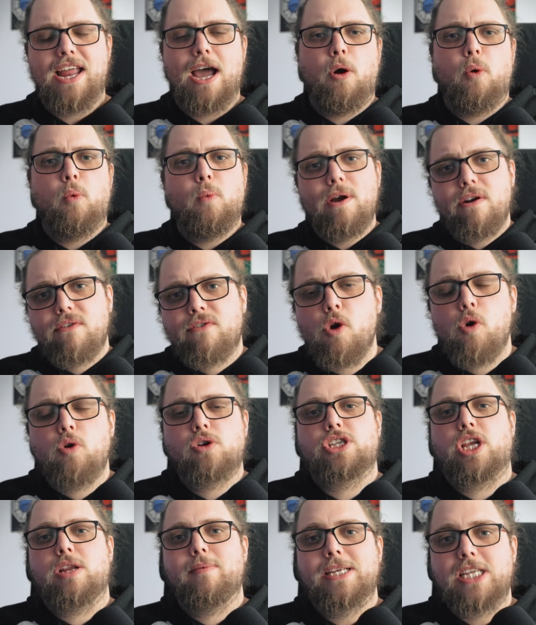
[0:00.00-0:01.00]
Now, we're of
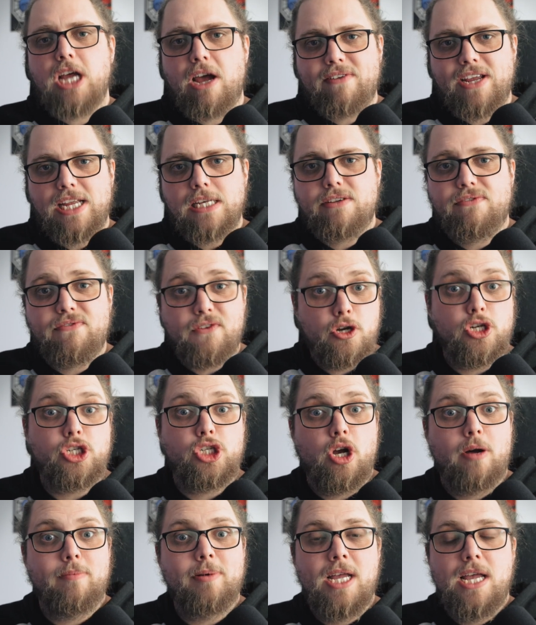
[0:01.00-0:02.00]
course going to be diving into
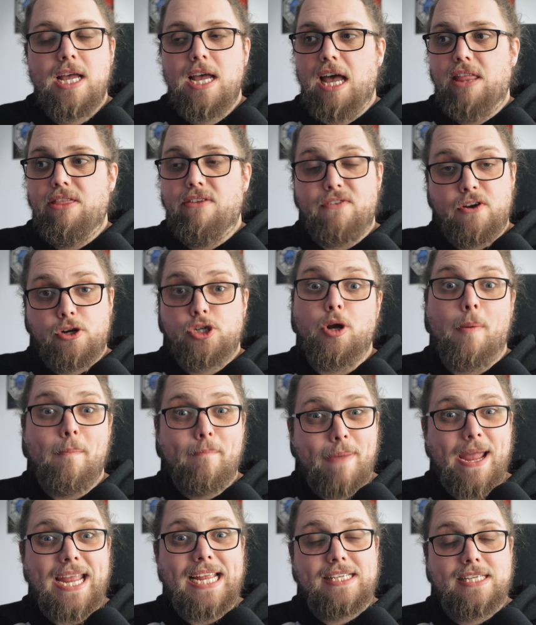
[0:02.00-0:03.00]
Photoshop and the
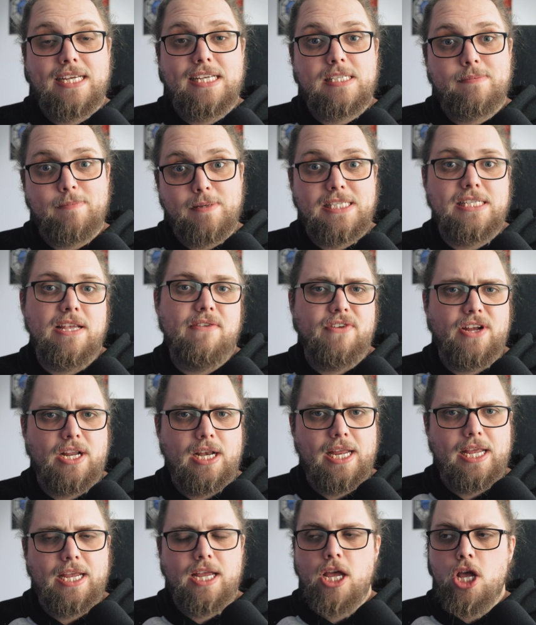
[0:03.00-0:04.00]
Photoshop beta
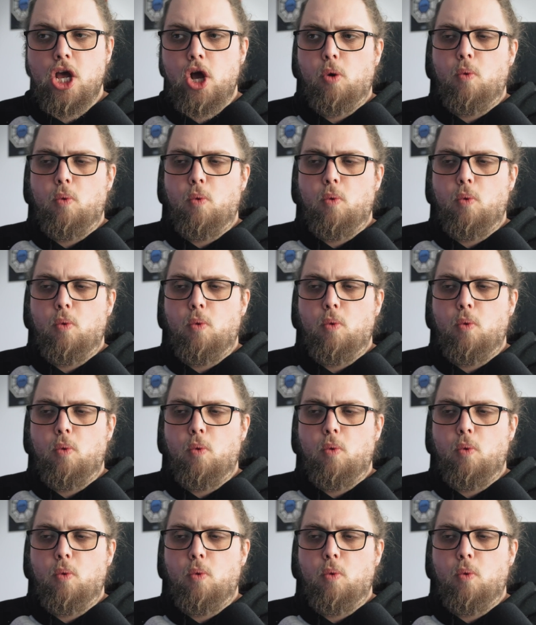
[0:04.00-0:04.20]
specifically,